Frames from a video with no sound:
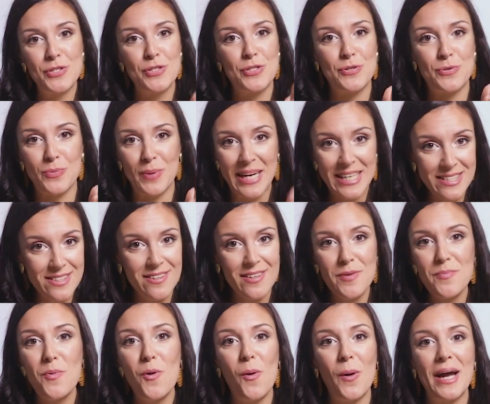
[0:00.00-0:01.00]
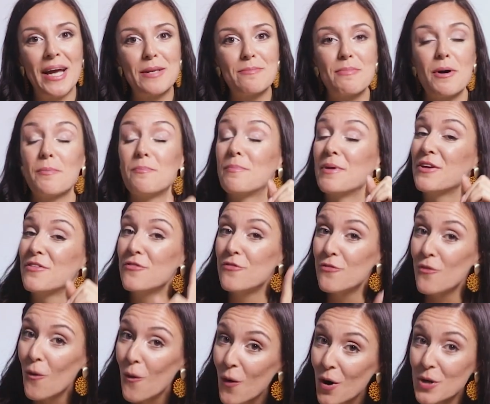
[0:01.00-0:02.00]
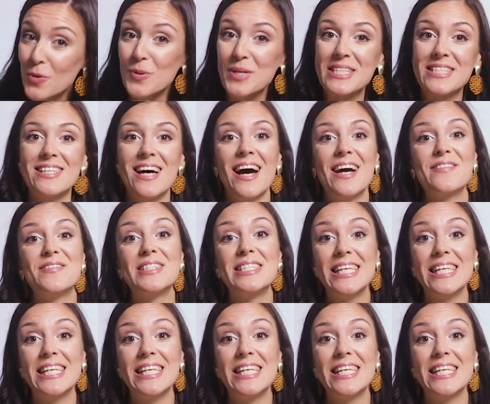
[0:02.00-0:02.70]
straight to the point, but before we dive